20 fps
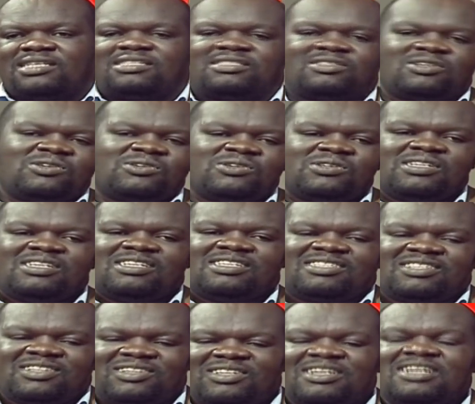So,
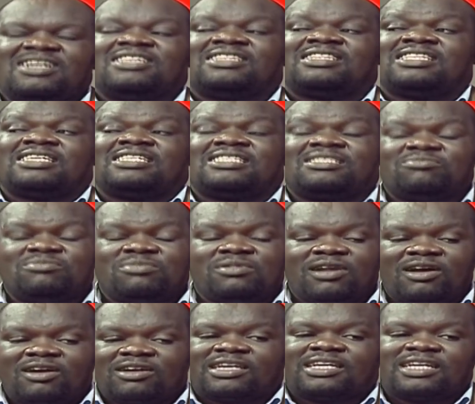so this
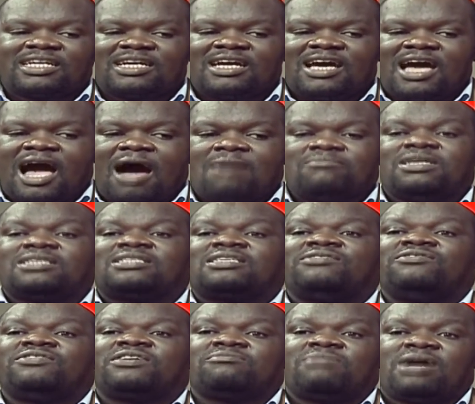blogging, I'm just
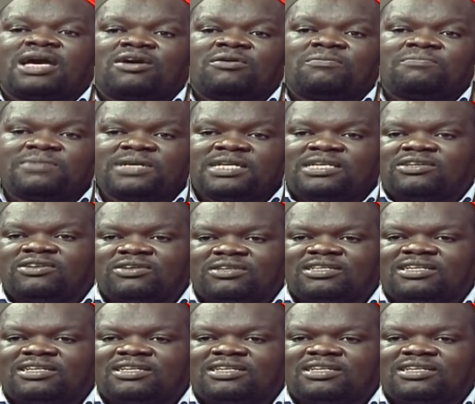giving my opinion.